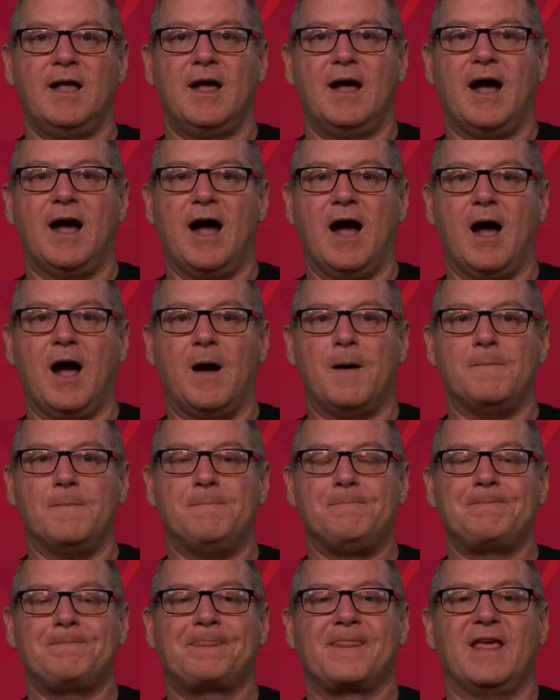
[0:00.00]

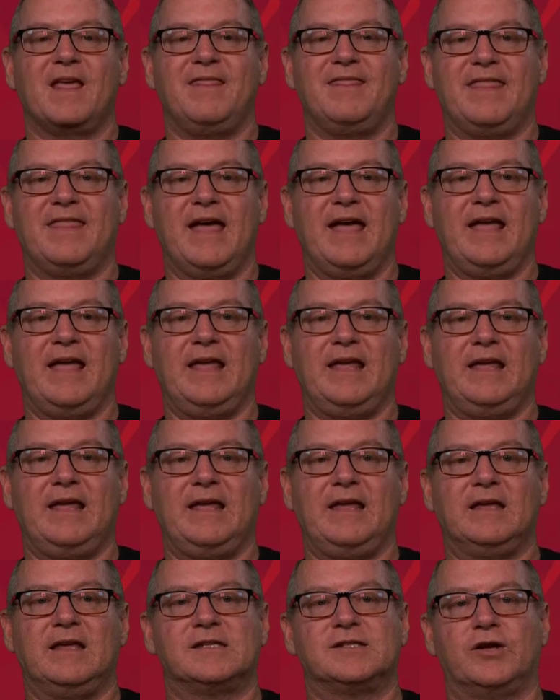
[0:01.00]

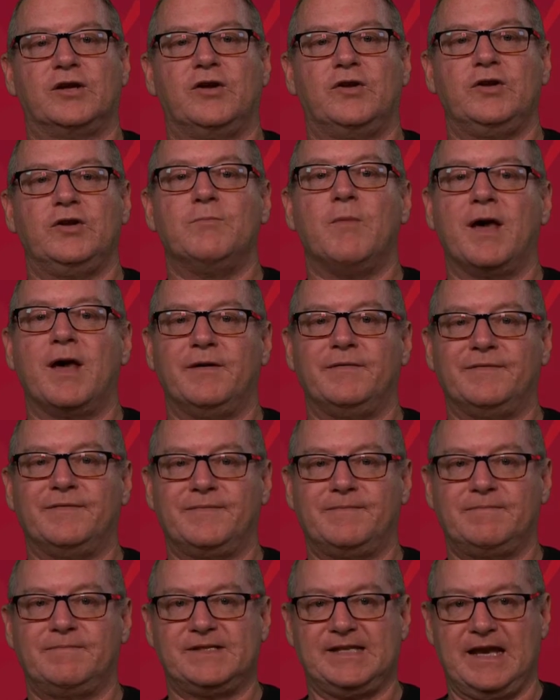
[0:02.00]
So you might have
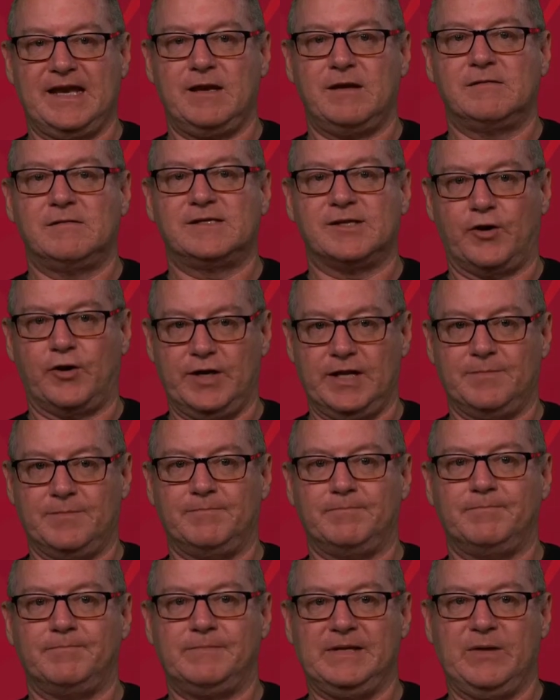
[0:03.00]
seen
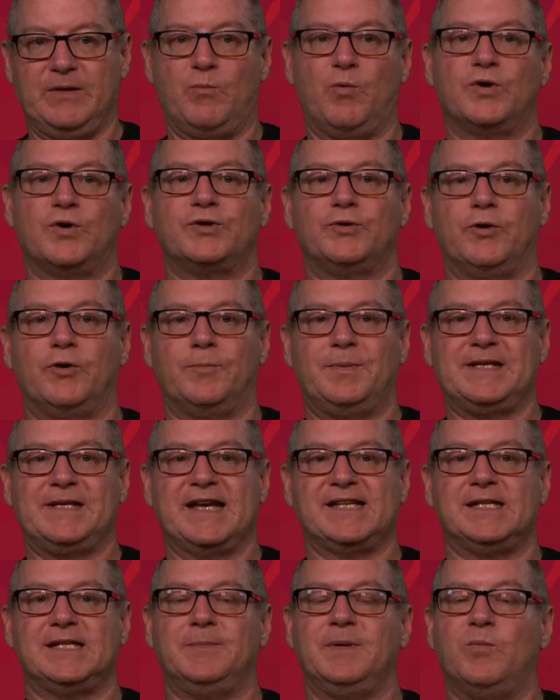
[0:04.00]
sodium in water or
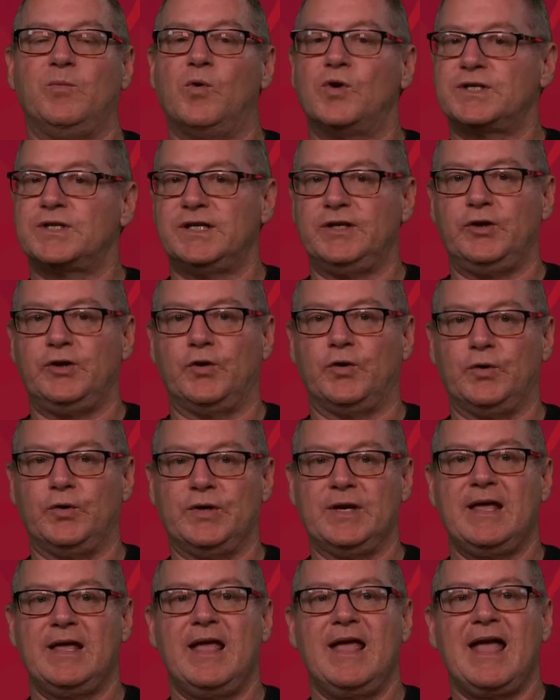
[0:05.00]
potassium in water. You
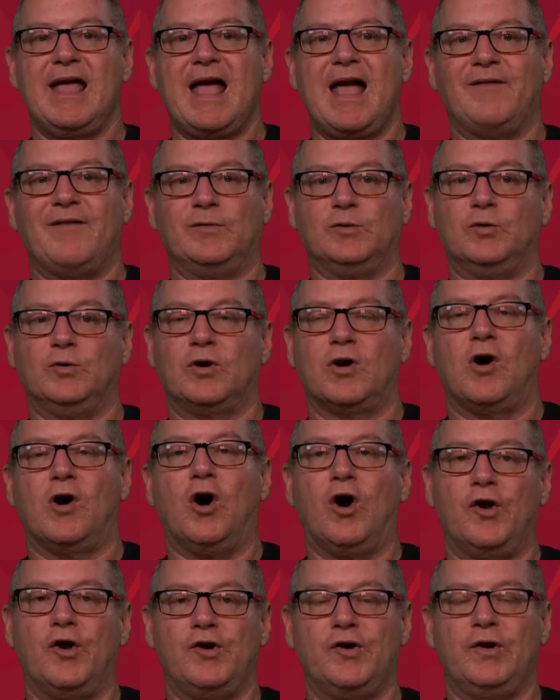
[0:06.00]
could have a look
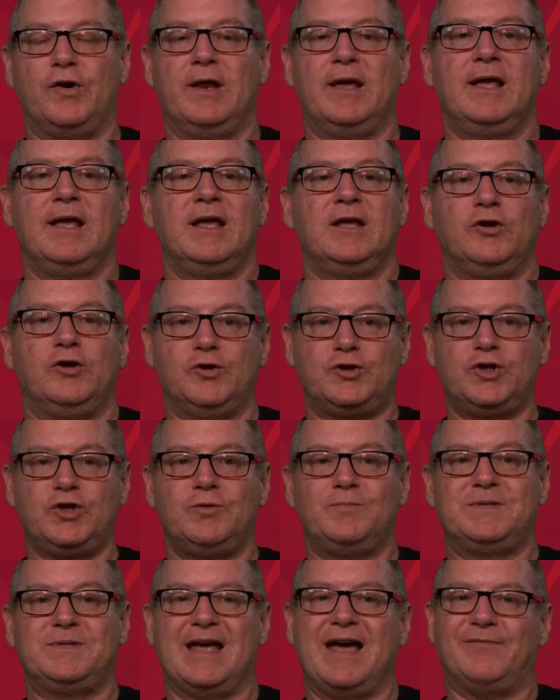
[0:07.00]
on
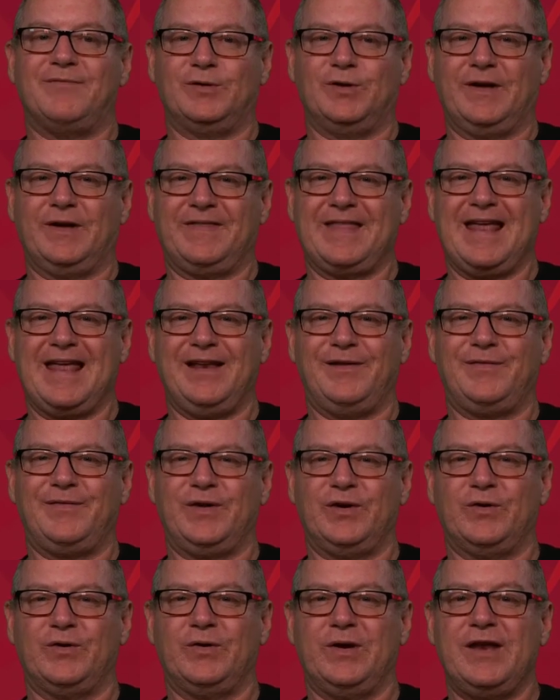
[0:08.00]
YouTube to have a look at that if
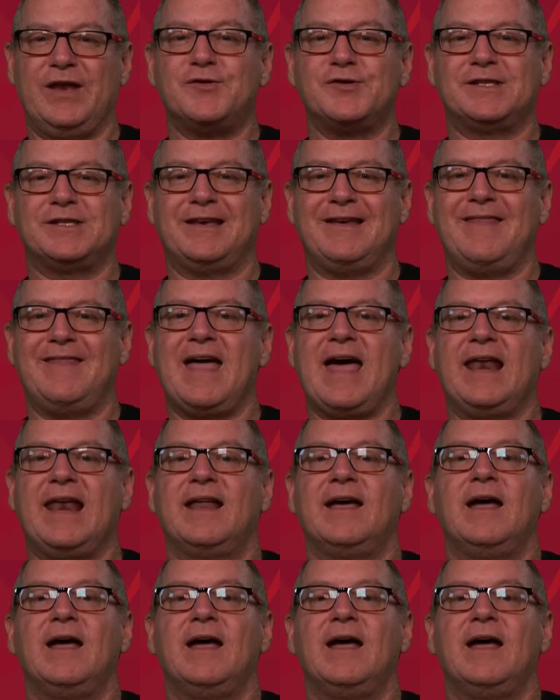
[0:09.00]
you're interested in that.